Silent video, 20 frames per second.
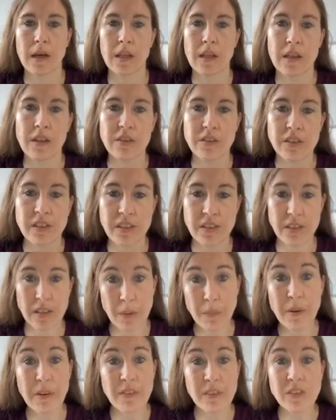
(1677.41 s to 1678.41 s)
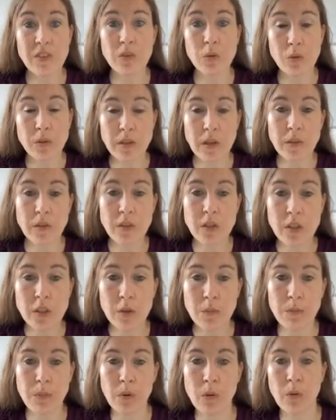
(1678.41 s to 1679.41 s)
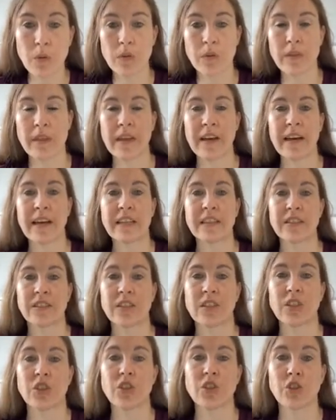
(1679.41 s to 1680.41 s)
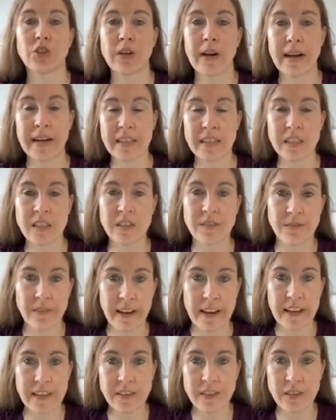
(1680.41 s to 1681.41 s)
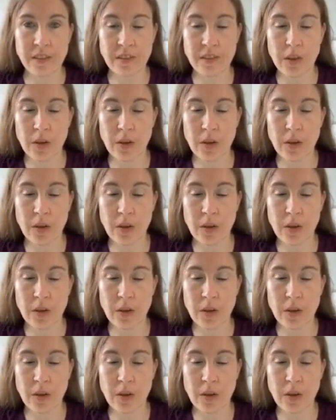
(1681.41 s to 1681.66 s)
There is some evidence also to support that trans fats,